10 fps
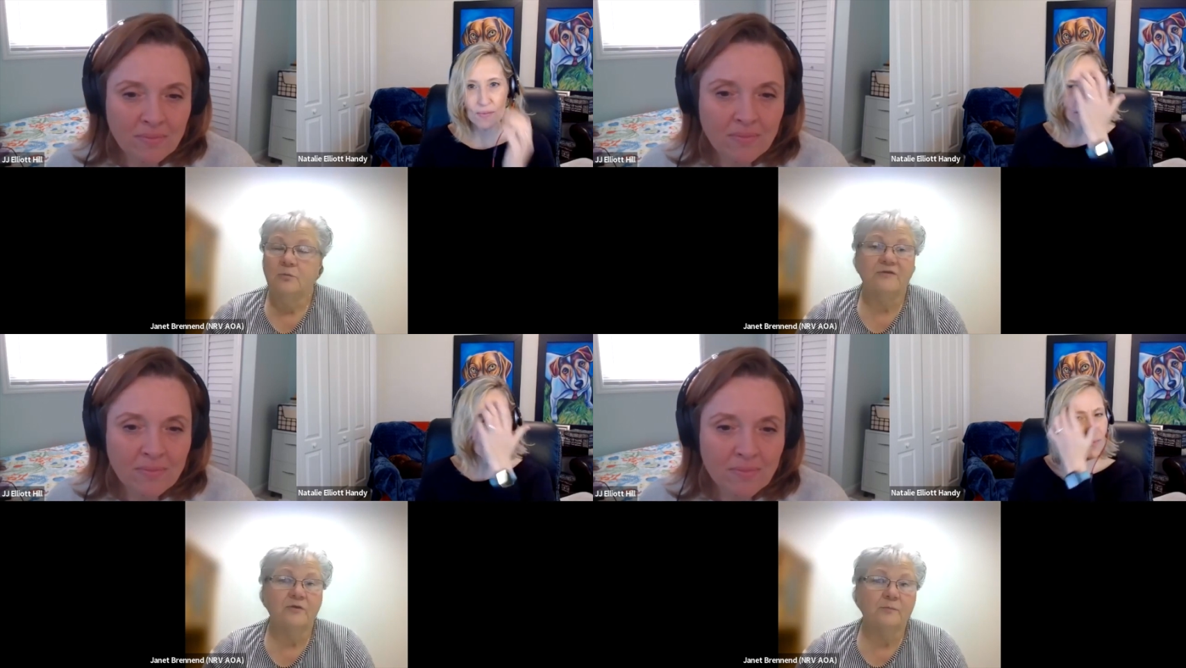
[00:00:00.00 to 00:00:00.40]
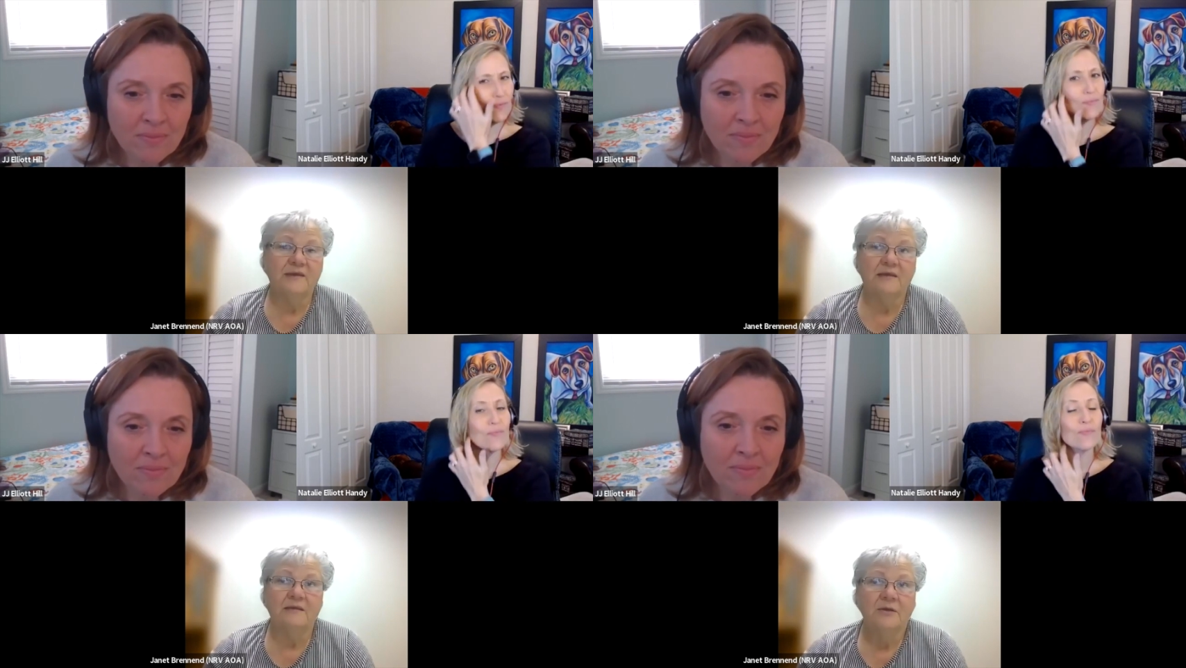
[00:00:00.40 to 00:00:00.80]
Speaker 1: whether it
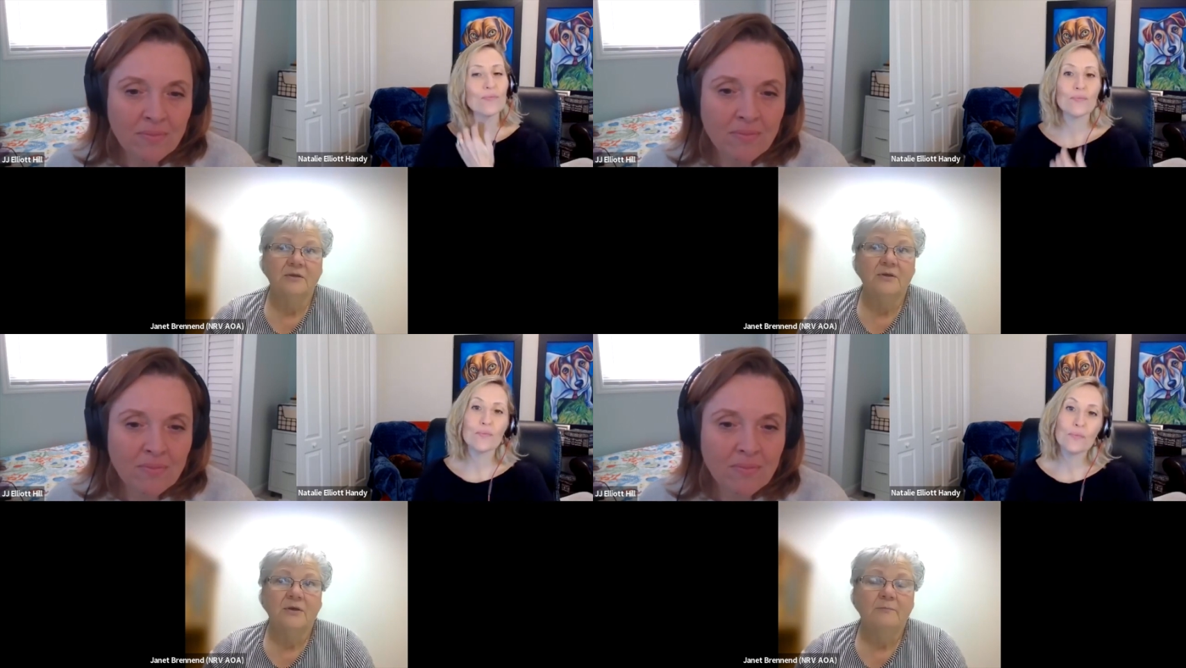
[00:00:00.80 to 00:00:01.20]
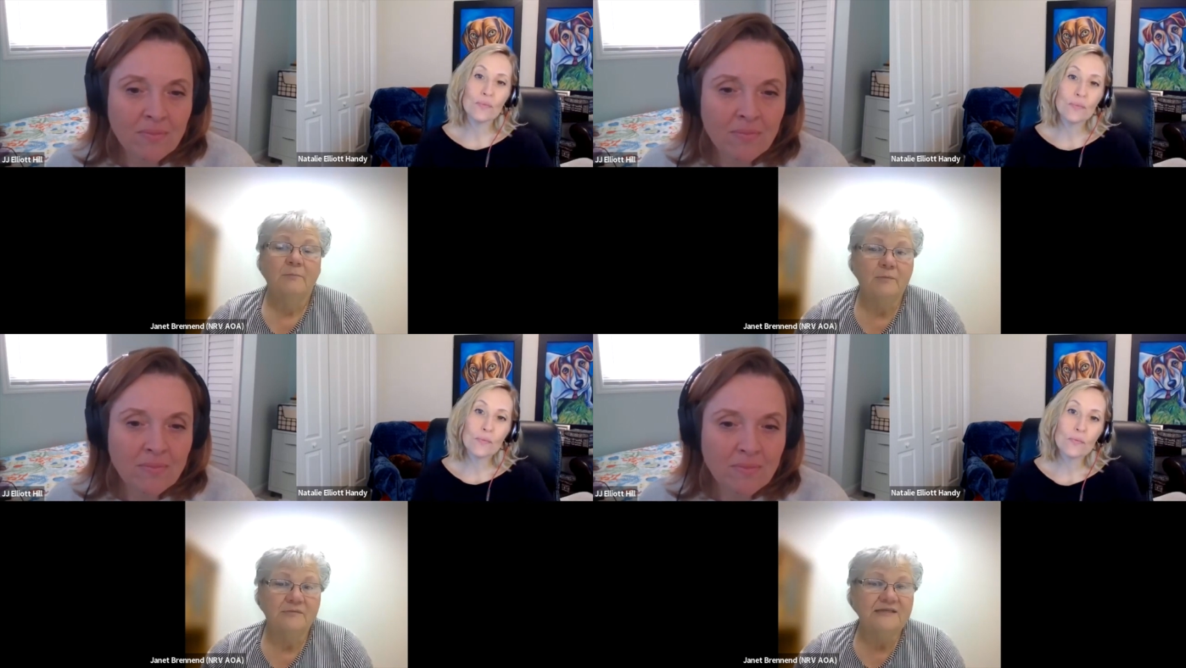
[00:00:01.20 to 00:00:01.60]
be
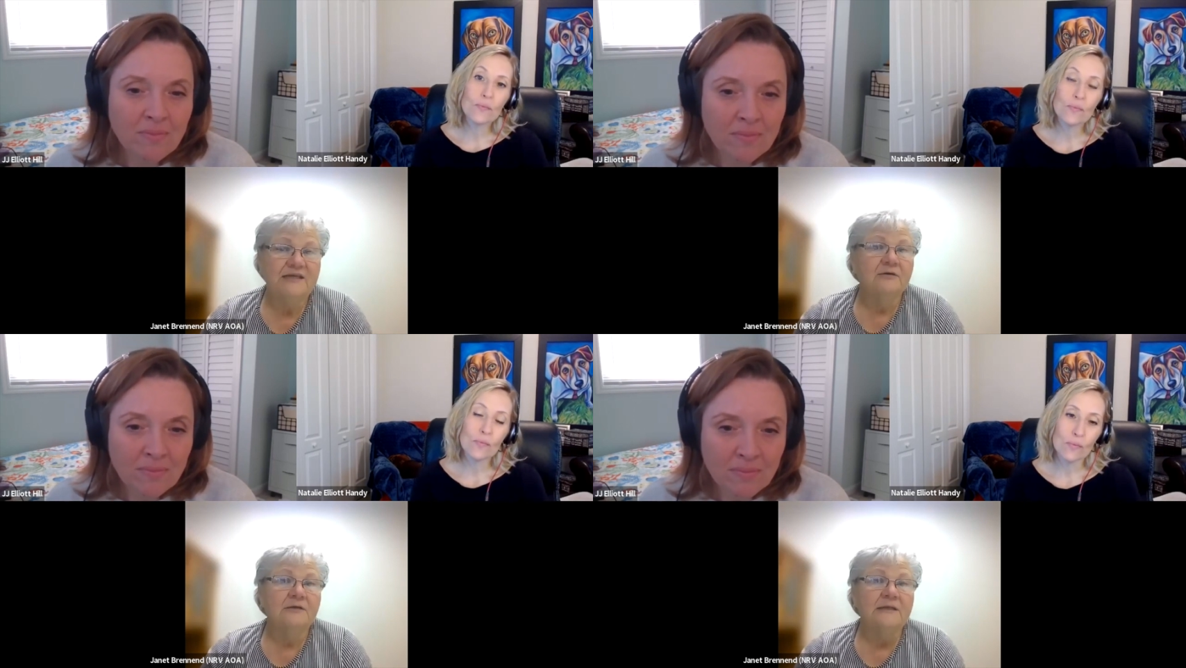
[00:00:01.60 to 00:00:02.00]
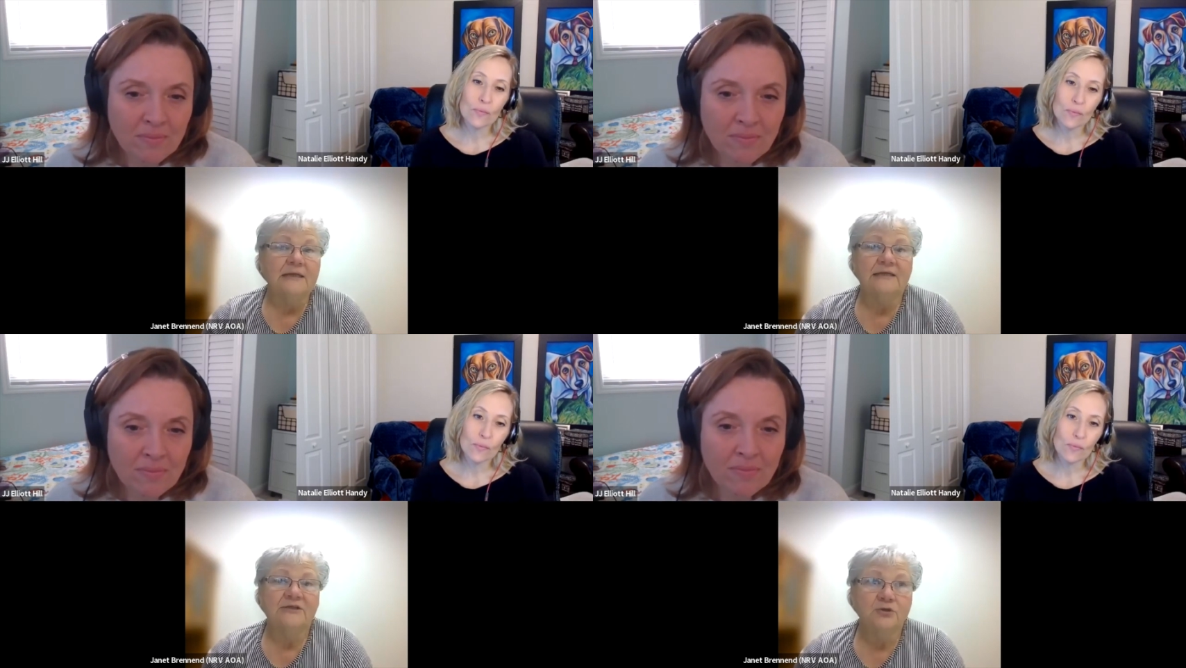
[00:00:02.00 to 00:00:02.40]

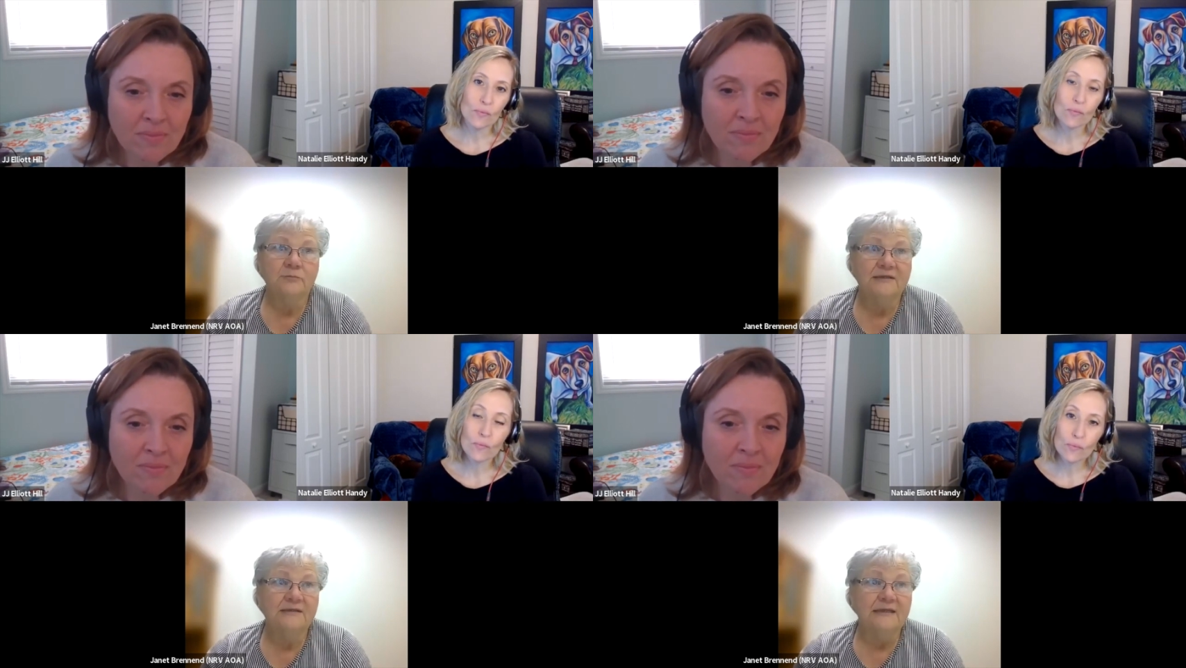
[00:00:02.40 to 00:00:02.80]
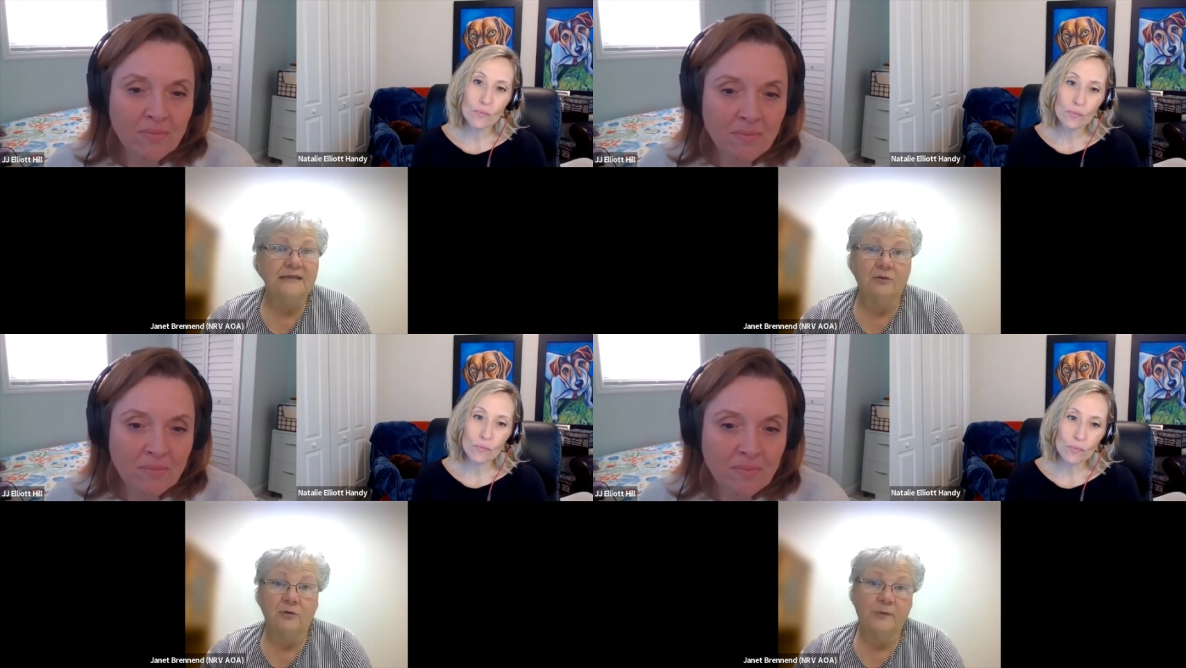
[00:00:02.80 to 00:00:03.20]
momentarily,
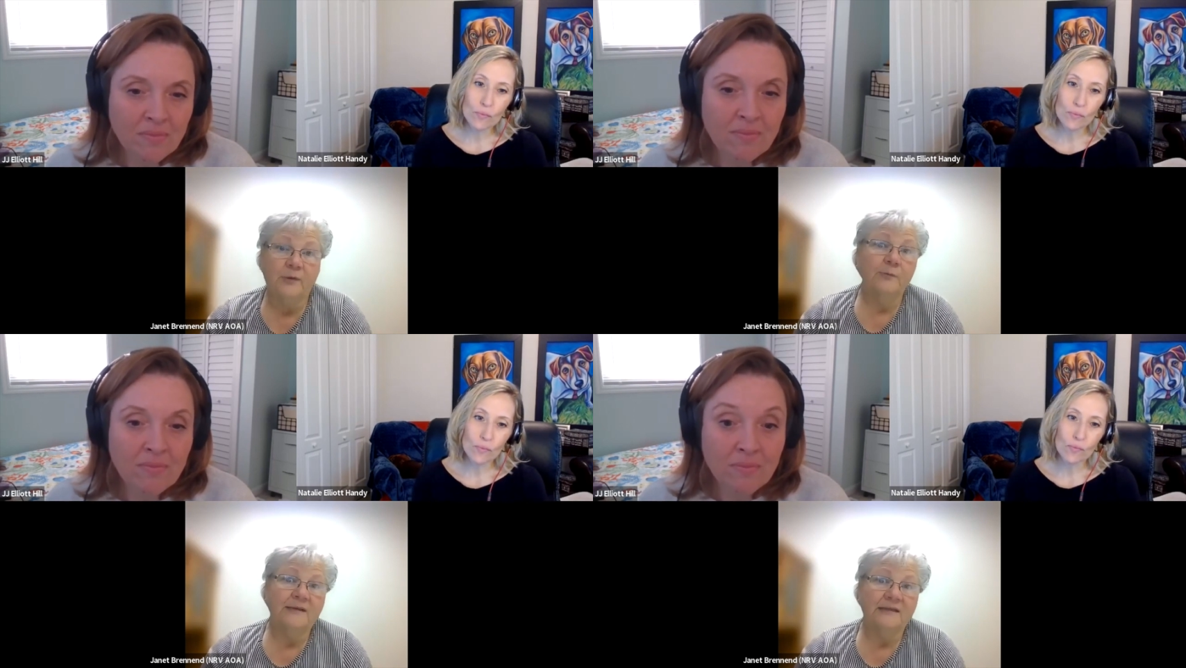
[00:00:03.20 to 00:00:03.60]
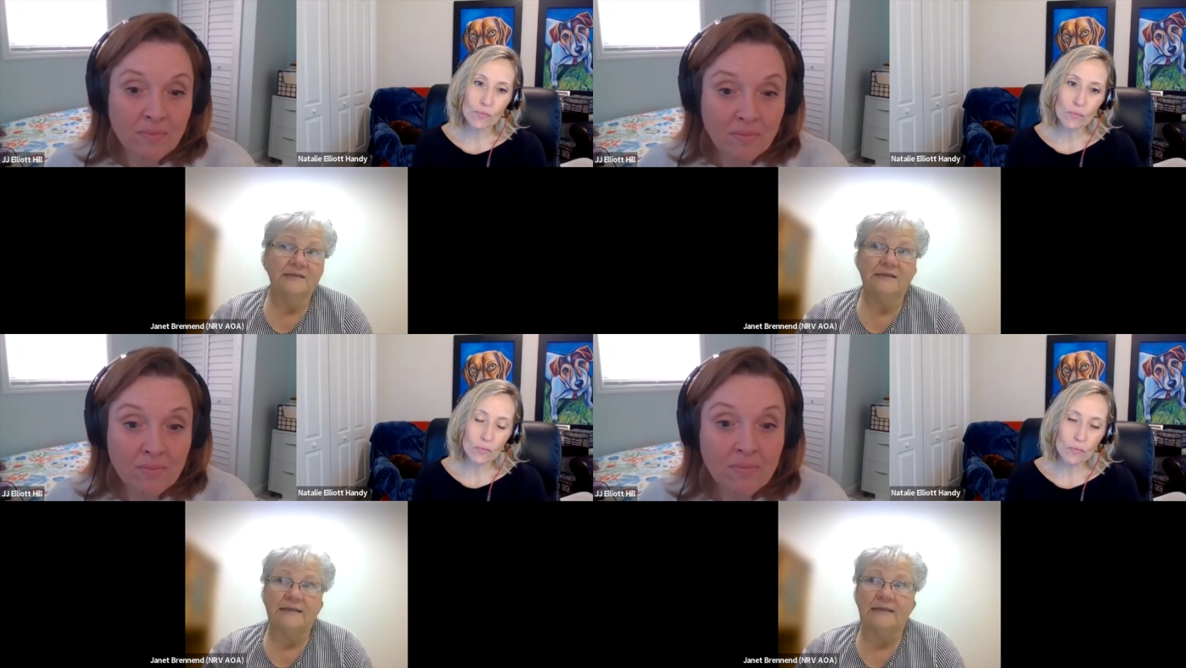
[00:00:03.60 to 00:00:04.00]
intermittently, or
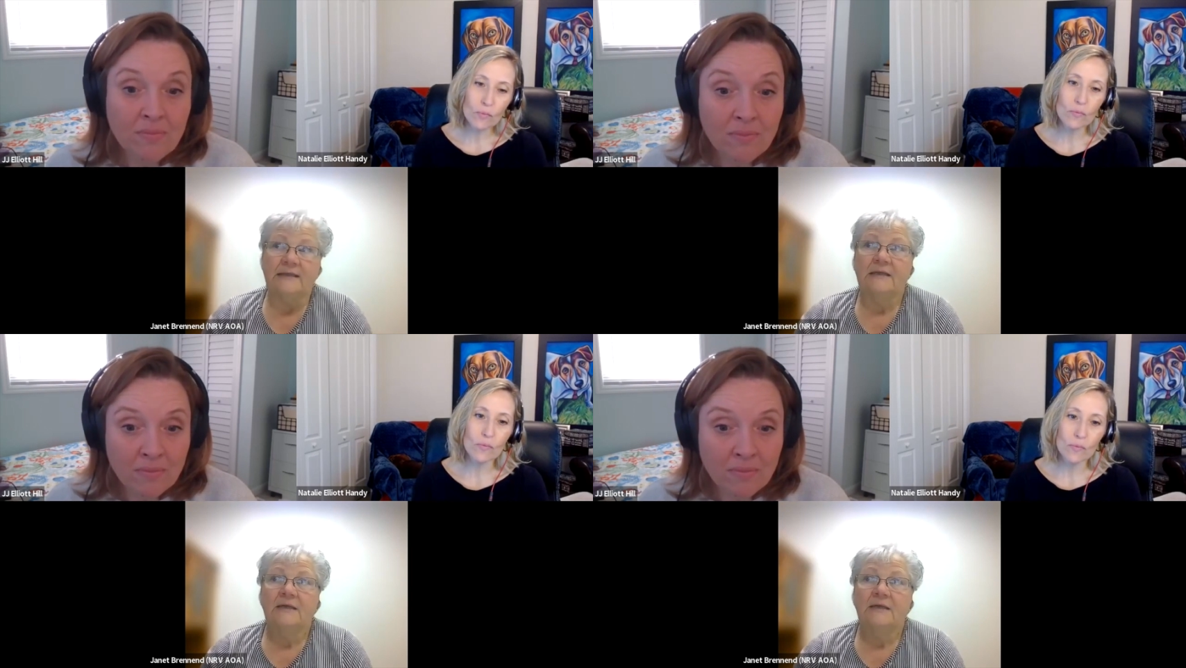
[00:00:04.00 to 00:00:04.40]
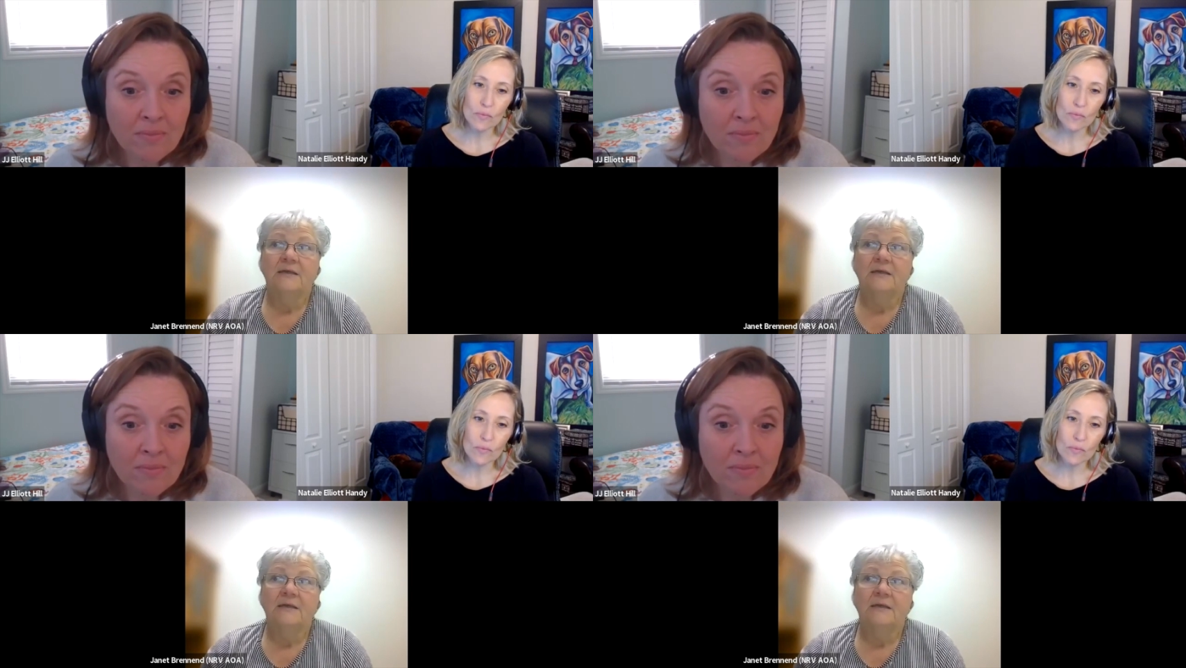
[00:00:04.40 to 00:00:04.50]
permanently,